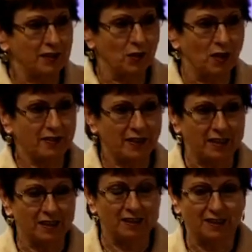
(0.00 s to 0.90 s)
you, I
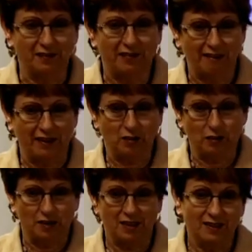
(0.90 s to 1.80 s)
think, a very
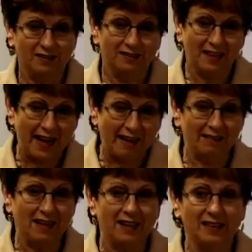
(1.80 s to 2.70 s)
good
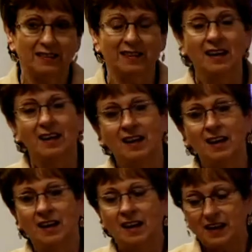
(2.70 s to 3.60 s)
outline,
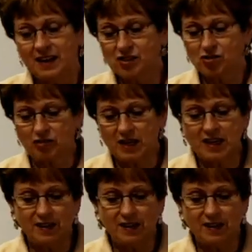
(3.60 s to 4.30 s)
history.